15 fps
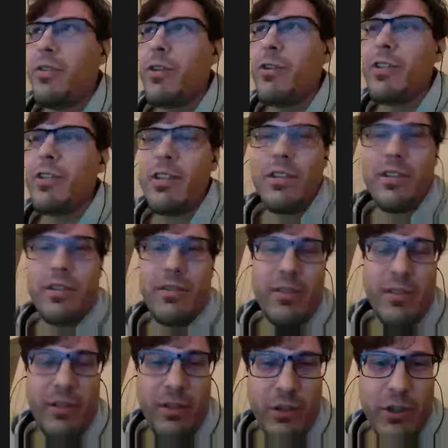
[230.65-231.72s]
the
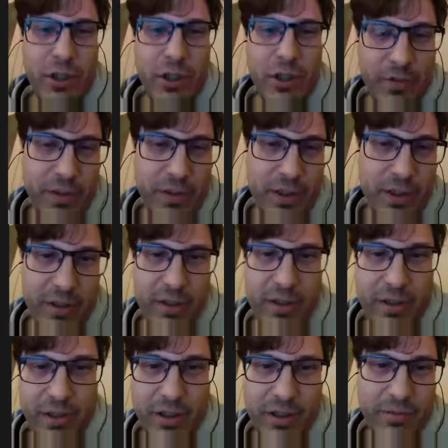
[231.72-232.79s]
logic of the
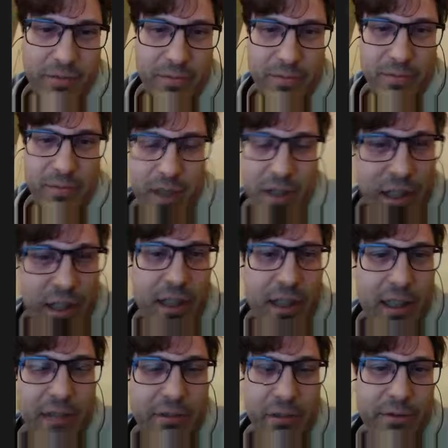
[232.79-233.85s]

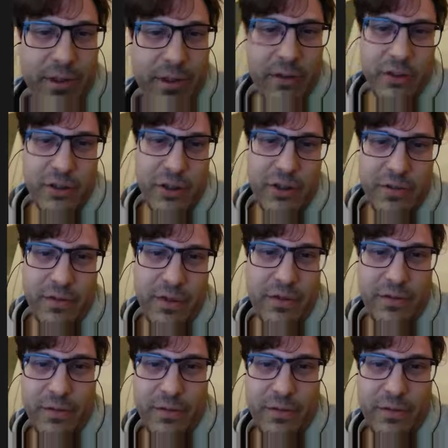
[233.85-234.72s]
calligraphic logic of the font.